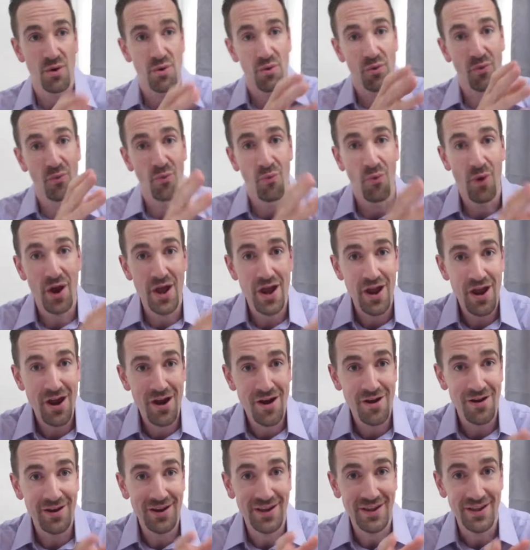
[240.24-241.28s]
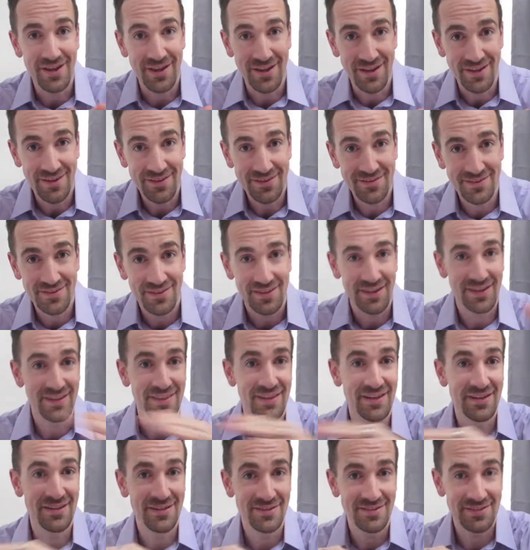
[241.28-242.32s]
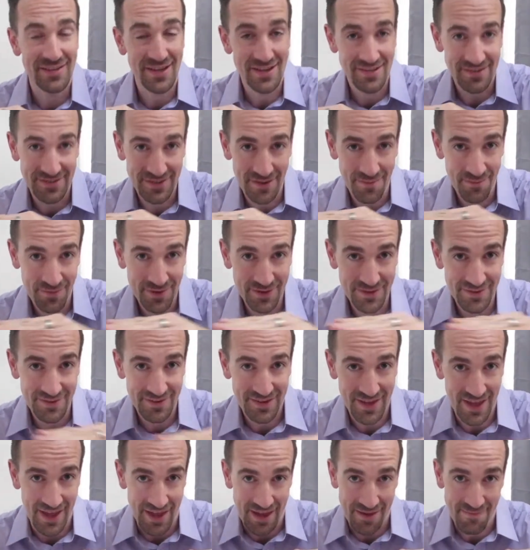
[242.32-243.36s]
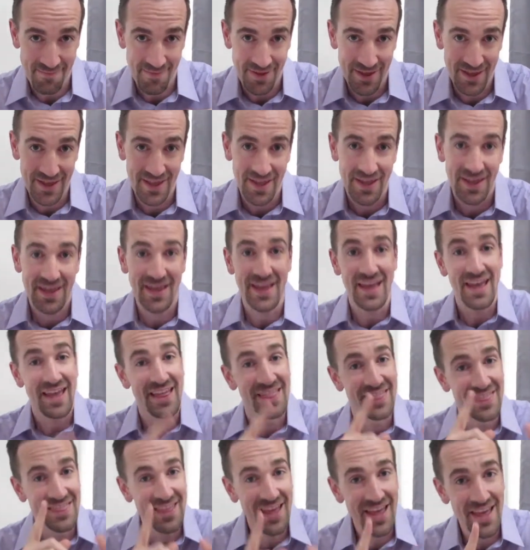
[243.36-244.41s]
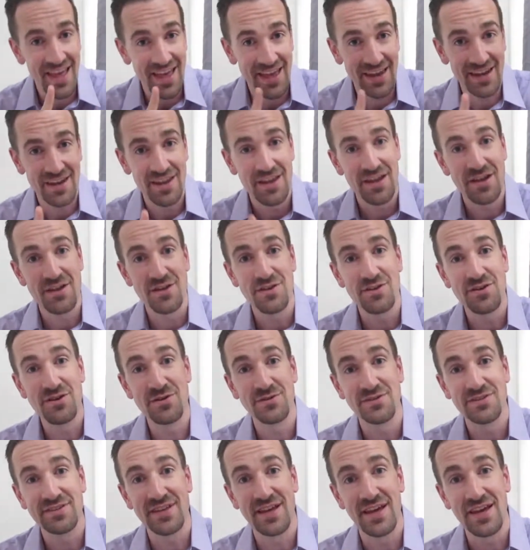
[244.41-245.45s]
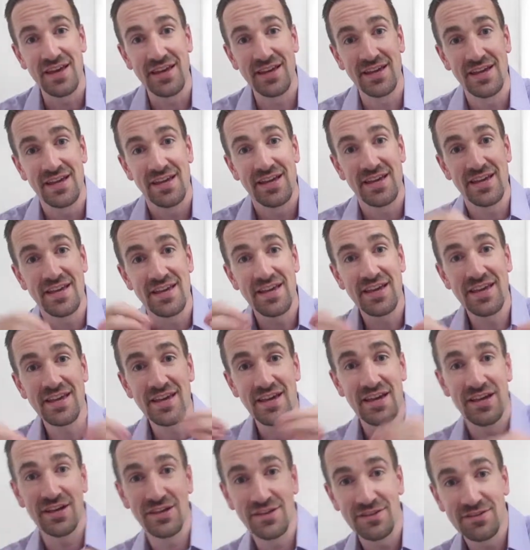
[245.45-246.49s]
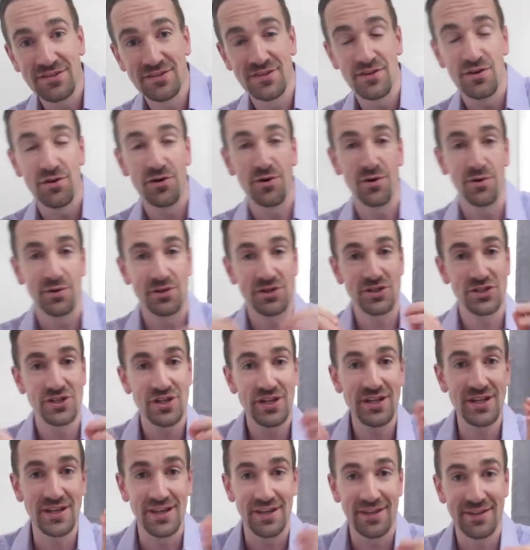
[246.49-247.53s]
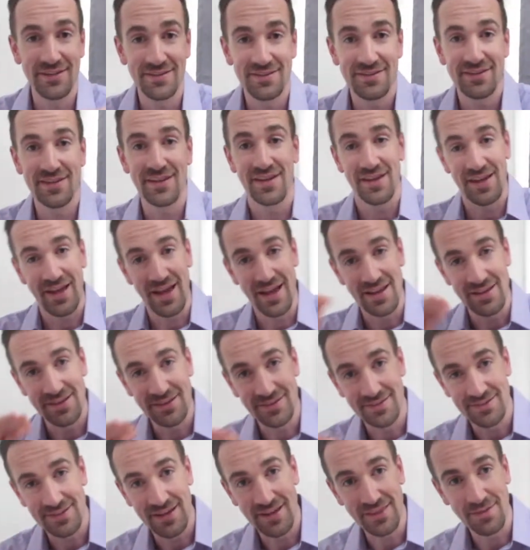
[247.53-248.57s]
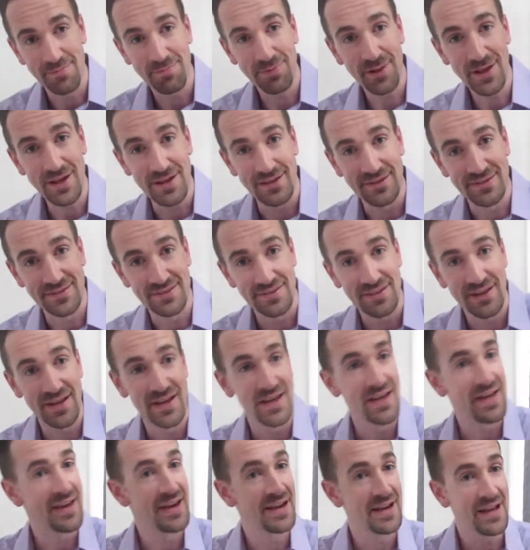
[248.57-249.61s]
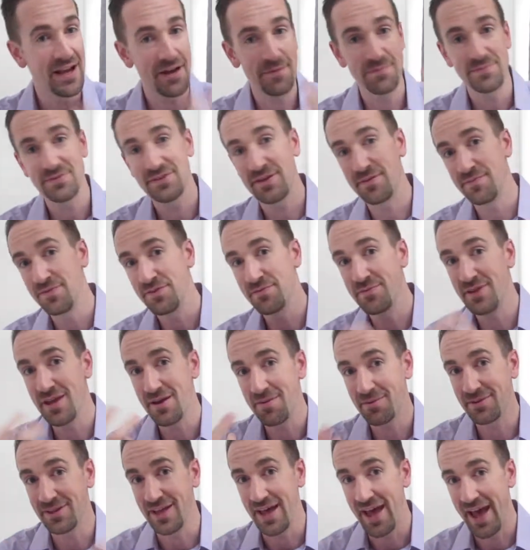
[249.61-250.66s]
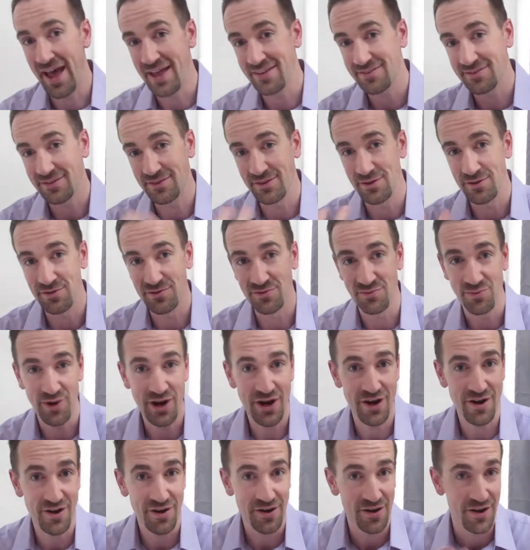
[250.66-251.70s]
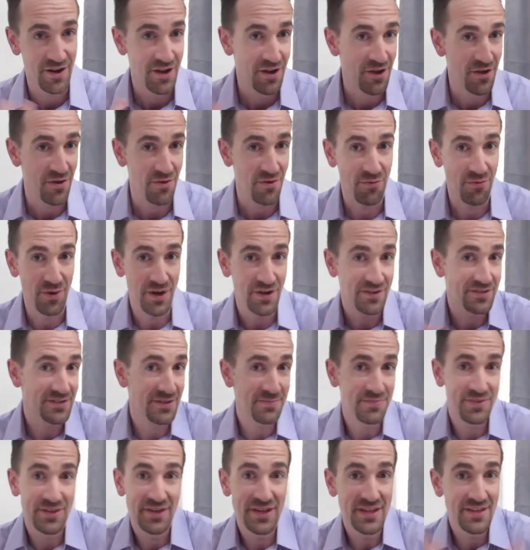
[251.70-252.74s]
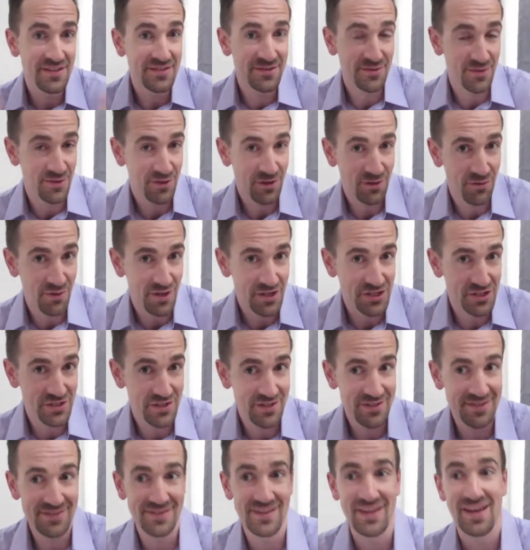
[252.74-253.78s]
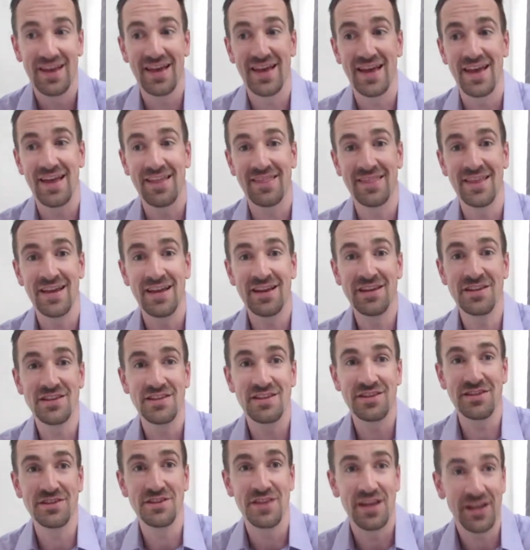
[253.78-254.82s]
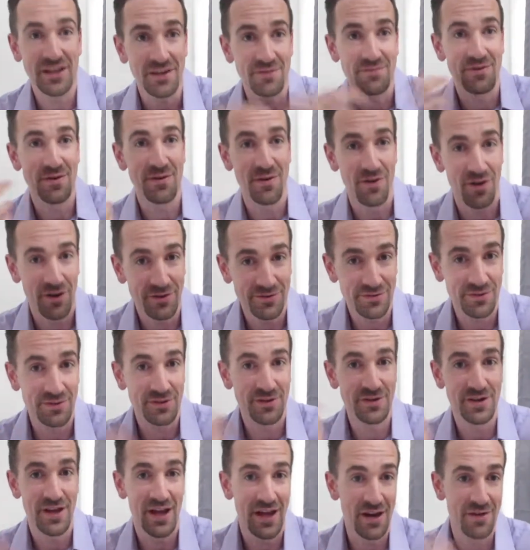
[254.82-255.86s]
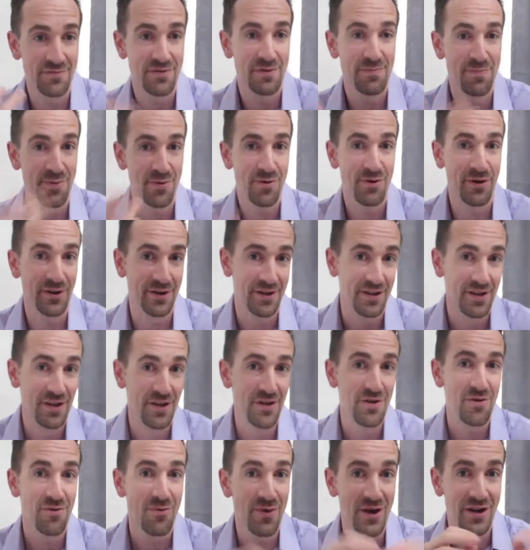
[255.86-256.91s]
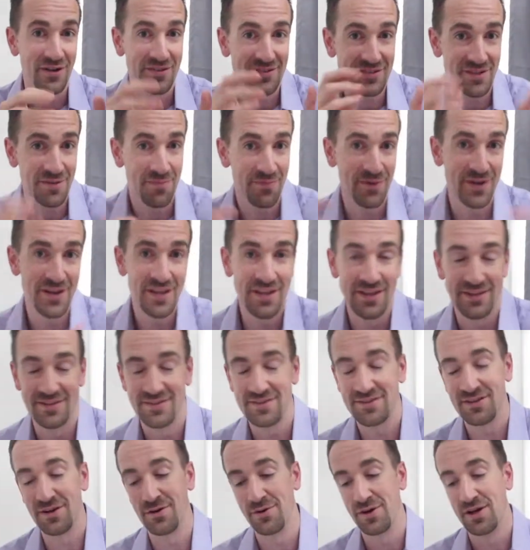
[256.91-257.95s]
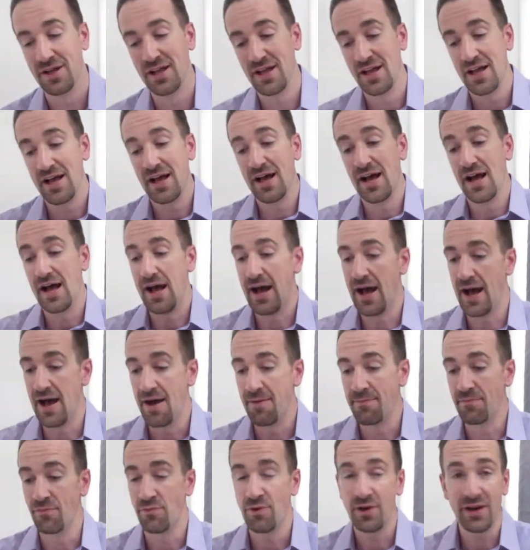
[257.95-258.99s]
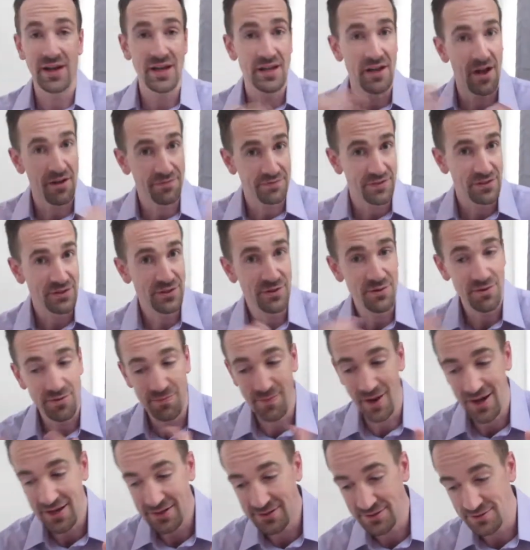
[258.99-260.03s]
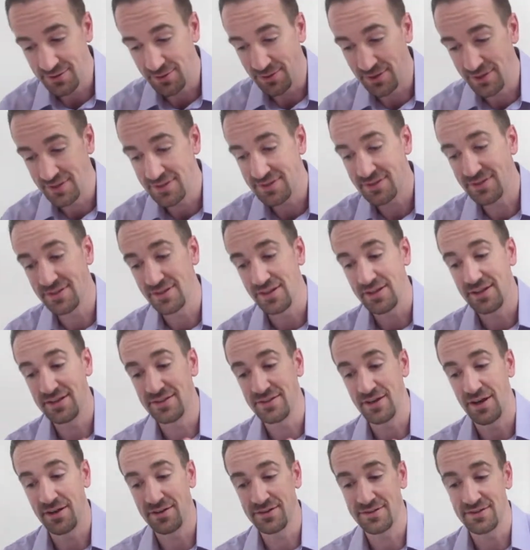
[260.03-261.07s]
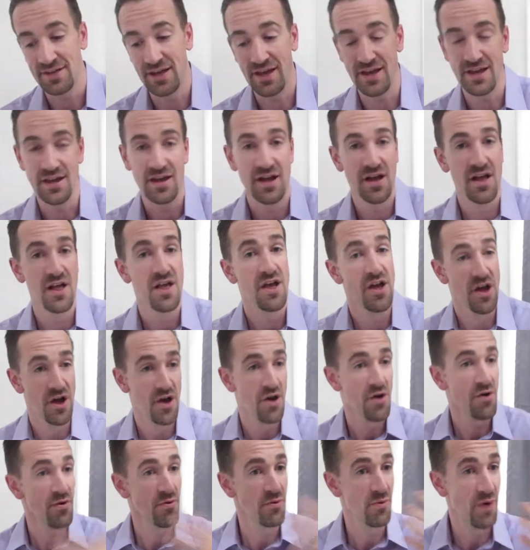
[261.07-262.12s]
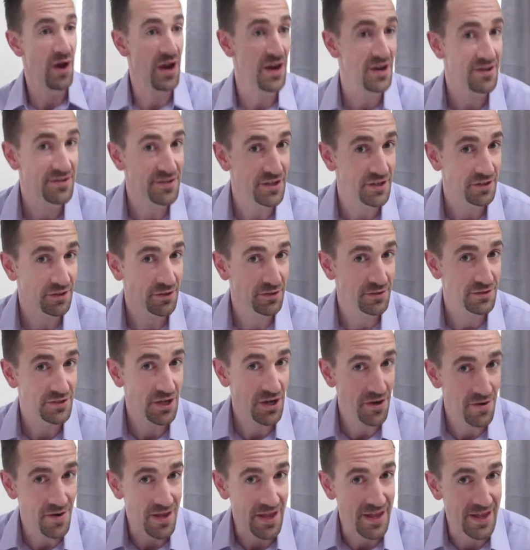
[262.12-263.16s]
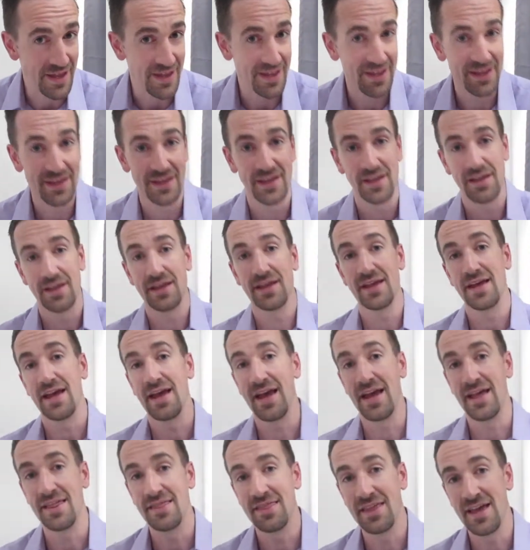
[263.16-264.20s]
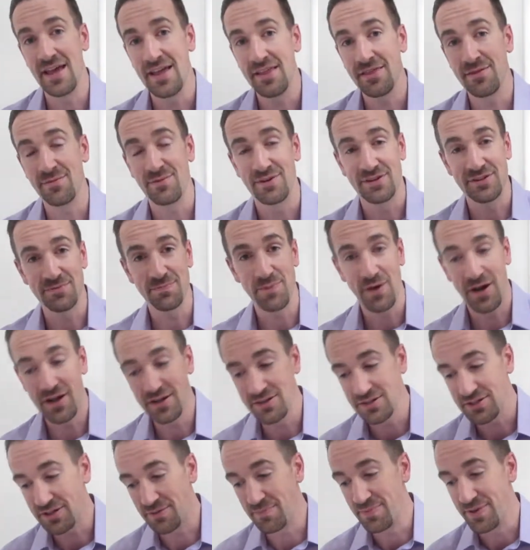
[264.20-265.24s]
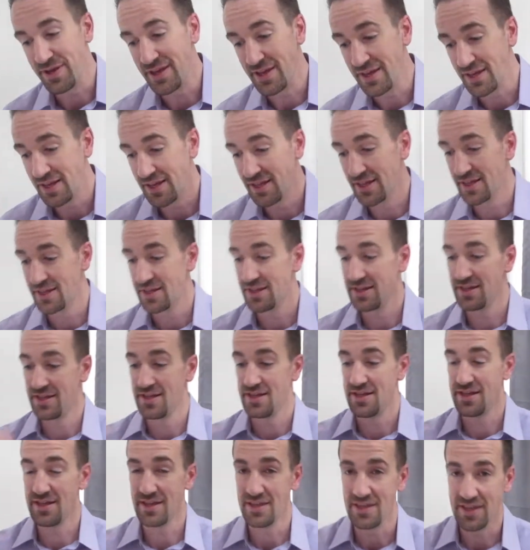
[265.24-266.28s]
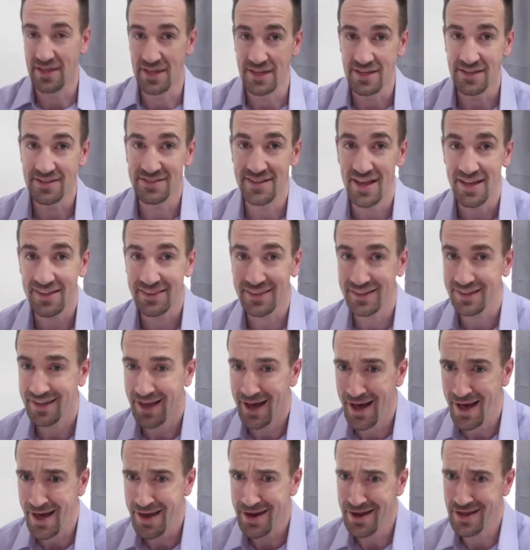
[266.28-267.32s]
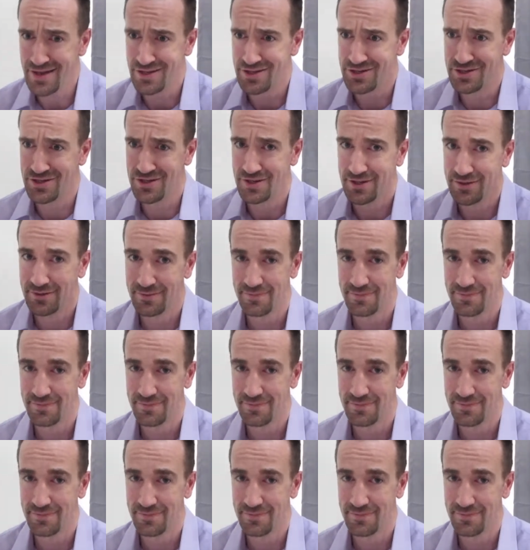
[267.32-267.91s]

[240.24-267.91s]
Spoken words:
where is, and then you say someone's name, and then you say he is or she is, and you say the place. And it helps them to be able to ask those where something is sort of questions, and then they can also learn how to report where someone is. So what I often do with my students is I'll say, where's Uncle Tony? And then the response should be, he's at the cottage.